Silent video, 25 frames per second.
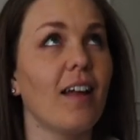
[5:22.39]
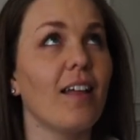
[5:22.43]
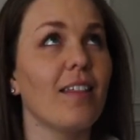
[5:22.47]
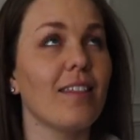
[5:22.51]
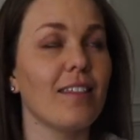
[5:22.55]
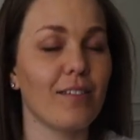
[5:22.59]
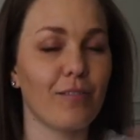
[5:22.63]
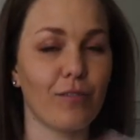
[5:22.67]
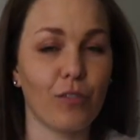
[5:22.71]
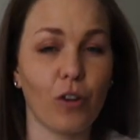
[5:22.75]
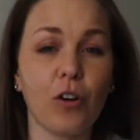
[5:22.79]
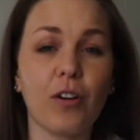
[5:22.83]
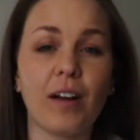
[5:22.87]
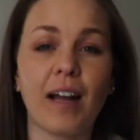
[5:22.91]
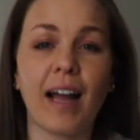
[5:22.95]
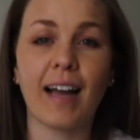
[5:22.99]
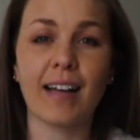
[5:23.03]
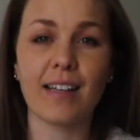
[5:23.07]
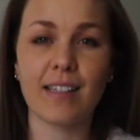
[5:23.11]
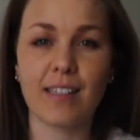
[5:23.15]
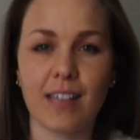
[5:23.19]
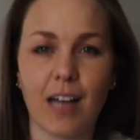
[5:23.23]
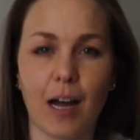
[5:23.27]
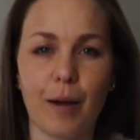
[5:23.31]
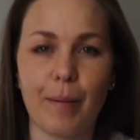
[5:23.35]
The vlog
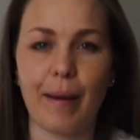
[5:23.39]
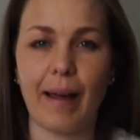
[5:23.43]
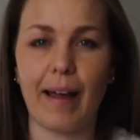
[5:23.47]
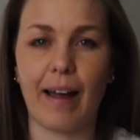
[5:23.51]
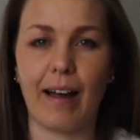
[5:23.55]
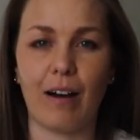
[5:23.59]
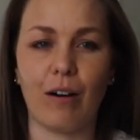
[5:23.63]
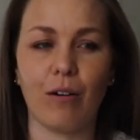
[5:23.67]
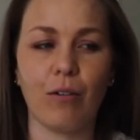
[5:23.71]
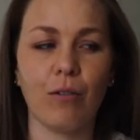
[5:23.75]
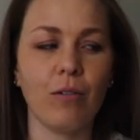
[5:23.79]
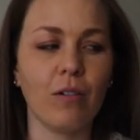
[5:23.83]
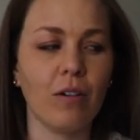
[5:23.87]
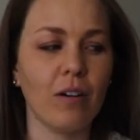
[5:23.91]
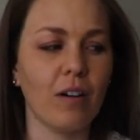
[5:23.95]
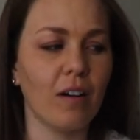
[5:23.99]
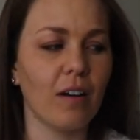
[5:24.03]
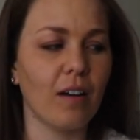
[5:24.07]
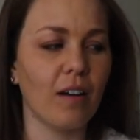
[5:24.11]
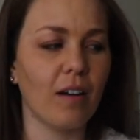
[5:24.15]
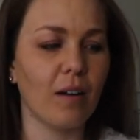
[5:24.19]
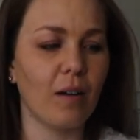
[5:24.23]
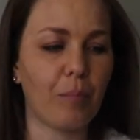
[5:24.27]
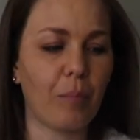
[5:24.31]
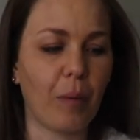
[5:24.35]
has come out,
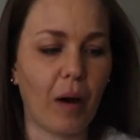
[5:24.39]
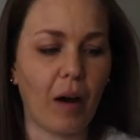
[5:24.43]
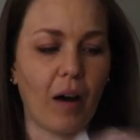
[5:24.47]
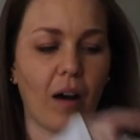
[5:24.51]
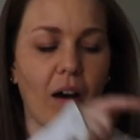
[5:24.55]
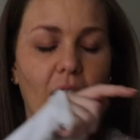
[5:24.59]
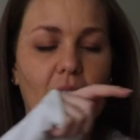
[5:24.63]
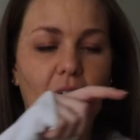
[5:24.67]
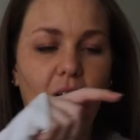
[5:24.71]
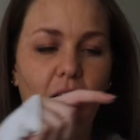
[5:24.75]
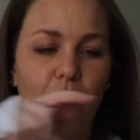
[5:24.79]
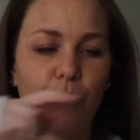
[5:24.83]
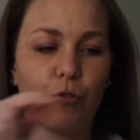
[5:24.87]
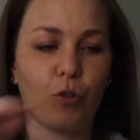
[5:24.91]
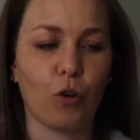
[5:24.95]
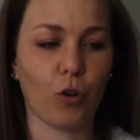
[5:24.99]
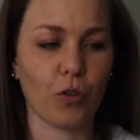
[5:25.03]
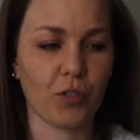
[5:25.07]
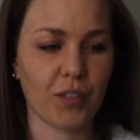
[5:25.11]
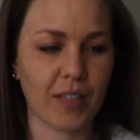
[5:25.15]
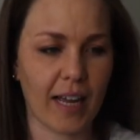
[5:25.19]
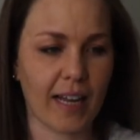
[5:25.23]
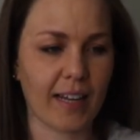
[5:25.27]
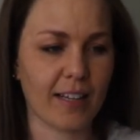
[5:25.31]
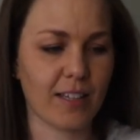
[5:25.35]
but I've got
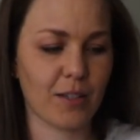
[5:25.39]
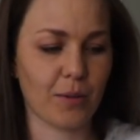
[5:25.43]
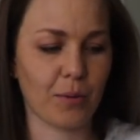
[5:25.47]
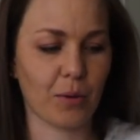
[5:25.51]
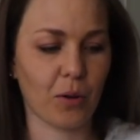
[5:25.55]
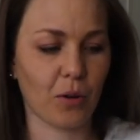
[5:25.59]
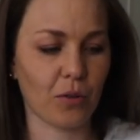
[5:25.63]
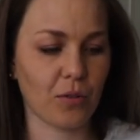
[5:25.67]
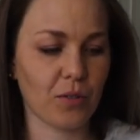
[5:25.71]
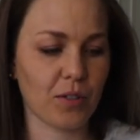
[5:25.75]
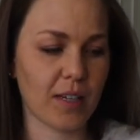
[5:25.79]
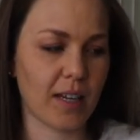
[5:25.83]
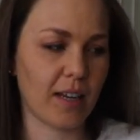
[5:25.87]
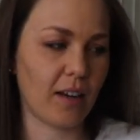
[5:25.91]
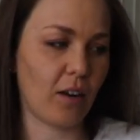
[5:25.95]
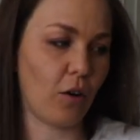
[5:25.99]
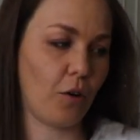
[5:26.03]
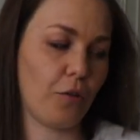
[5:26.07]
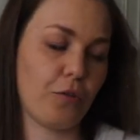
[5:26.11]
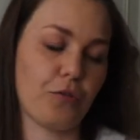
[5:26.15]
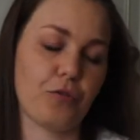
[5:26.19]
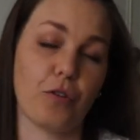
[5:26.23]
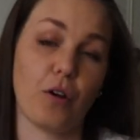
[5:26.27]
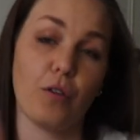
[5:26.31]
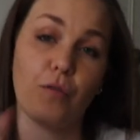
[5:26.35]
to add some content
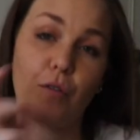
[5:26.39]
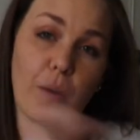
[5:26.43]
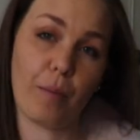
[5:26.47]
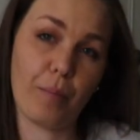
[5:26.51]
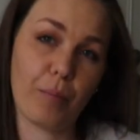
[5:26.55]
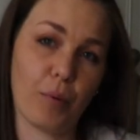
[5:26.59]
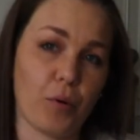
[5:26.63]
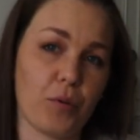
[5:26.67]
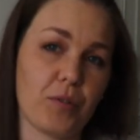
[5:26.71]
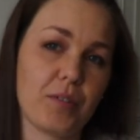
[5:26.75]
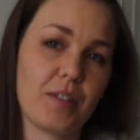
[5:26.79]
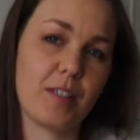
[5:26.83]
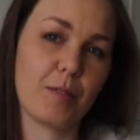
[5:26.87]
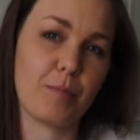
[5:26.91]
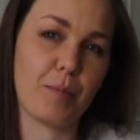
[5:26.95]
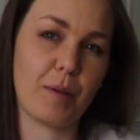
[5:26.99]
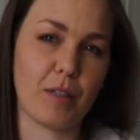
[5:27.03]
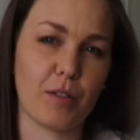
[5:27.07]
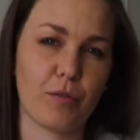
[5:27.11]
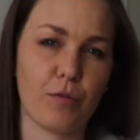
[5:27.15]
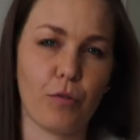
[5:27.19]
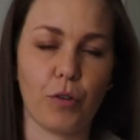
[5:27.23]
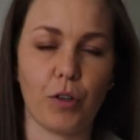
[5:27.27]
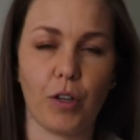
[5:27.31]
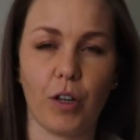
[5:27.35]
after I've unboxed these
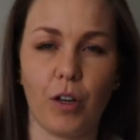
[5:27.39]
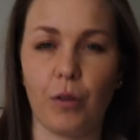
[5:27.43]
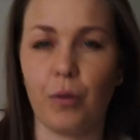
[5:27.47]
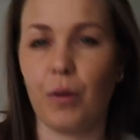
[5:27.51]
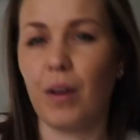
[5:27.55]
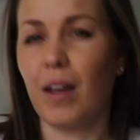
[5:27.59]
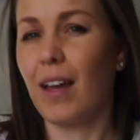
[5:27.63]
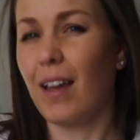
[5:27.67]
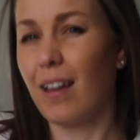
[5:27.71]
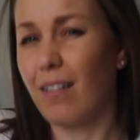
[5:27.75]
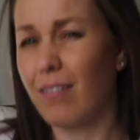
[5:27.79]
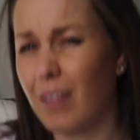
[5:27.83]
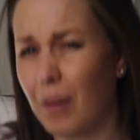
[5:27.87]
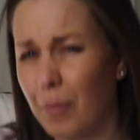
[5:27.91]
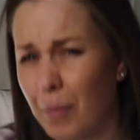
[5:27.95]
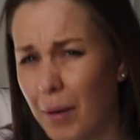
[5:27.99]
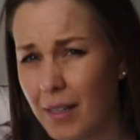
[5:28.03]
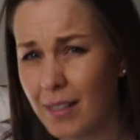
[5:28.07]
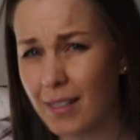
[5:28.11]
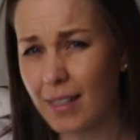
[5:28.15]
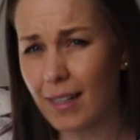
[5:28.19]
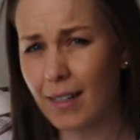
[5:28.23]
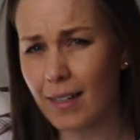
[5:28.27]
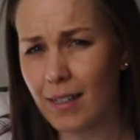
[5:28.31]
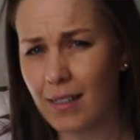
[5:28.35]
bits for you. If that
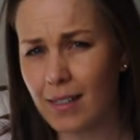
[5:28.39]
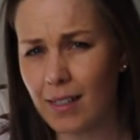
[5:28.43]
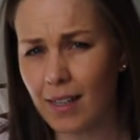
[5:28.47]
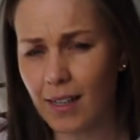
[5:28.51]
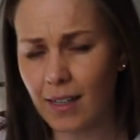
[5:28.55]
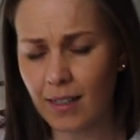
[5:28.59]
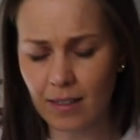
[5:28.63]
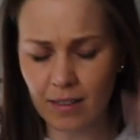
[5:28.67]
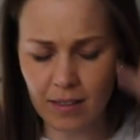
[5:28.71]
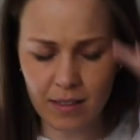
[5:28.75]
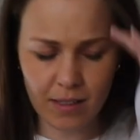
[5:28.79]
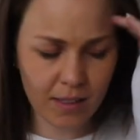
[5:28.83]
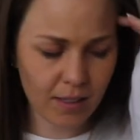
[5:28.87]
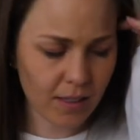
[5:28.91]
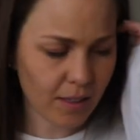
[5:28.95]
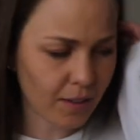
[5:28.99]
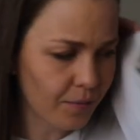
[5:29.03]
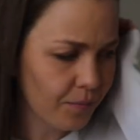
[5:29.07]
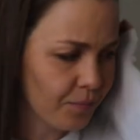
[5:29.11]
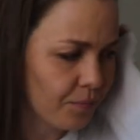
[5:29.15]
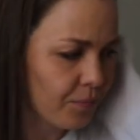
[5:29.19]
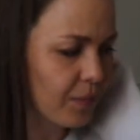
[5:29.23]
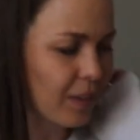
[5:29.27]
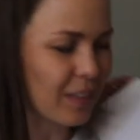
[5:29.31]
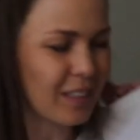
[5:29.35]
makes any sense,
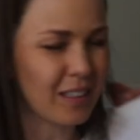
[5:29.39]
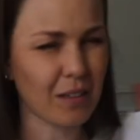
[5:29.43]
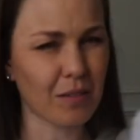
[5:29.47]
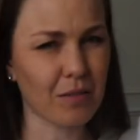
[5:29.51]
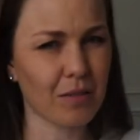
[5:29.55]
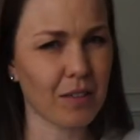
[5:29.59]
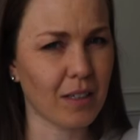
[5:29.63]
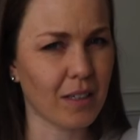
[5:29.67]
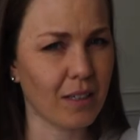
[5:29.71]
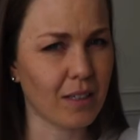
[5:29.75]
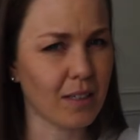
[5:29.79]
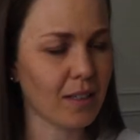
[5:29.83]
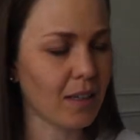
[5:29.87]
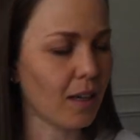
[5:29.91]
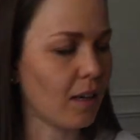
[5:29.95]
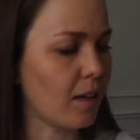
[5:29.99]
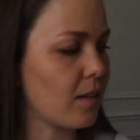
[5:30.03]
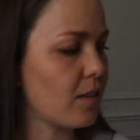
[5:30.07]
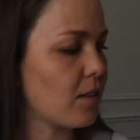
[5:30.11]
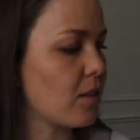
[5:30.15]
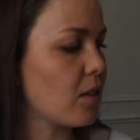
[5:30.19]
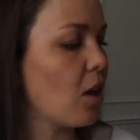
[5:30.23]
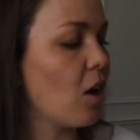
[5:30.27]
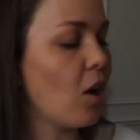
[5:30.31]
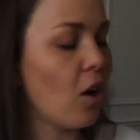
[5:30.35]
I don't think it
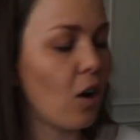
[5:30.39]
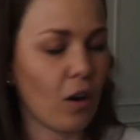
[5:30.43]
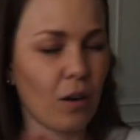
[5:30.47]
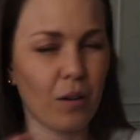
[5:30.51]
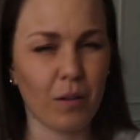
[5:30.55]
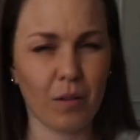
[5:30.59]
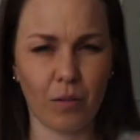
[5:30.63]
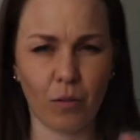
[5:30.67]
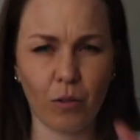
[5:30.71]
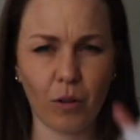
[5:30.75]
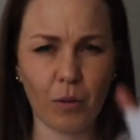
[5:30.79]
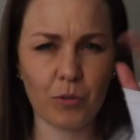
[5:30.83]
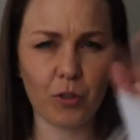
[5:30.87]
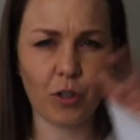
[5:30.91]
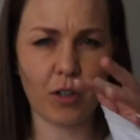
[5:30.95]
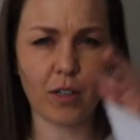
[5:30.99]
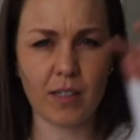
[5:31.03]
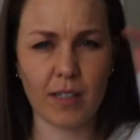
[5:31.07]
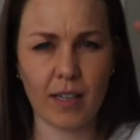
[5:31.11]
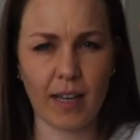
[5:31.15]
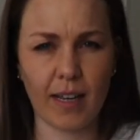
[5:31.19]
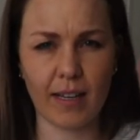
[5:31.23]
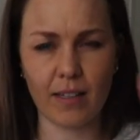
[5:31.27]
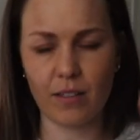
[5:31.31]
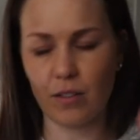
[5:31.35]
does. All I'm trying to
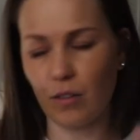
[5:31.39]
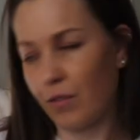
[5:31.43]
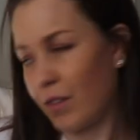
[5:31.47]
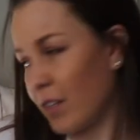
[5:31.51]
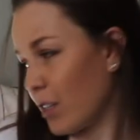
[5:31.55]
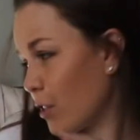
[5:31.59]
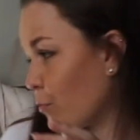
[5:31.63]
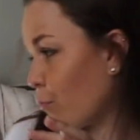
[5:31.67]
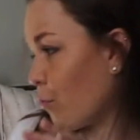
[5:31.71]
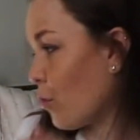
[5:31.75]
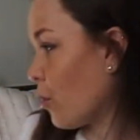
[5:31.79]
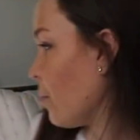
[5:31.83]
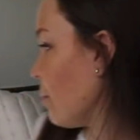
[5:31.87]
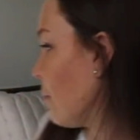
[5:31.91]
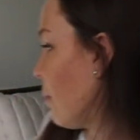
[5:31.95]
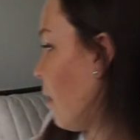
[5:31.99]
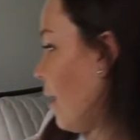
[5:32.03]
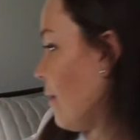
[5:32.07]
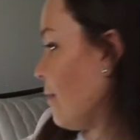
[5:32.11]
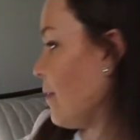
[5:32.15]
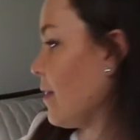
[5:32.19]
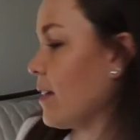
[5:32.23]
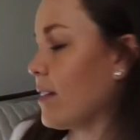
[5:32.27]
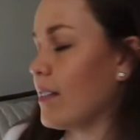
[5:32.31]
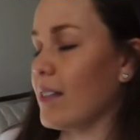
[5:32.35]
say is that this room
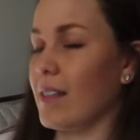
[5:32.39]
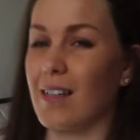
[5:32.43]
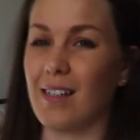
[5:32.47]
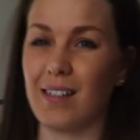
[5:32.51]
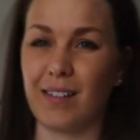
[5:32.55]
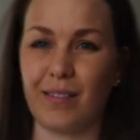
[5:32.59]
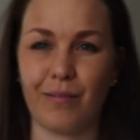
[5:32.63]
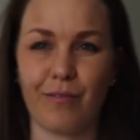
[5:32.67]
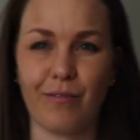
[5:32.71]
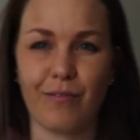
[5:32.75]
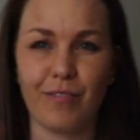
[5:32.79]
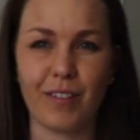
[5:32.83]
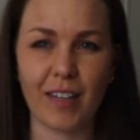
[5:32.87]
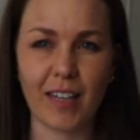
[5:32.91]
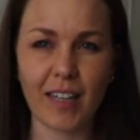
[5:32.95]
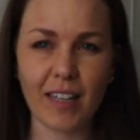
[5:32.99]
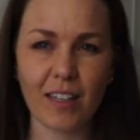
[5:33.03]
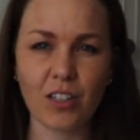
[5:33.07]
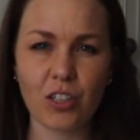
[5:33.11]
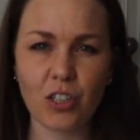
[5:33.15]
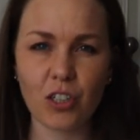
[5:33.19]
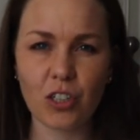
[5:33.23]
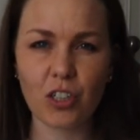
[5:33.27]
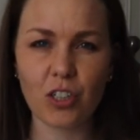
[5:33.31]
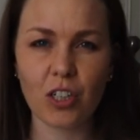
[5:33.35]
like this isn't
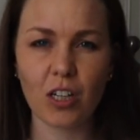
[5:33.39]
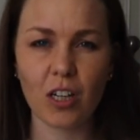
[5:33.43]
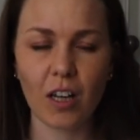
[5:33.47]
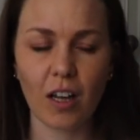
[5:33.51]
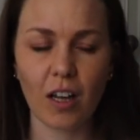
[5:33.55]
finished.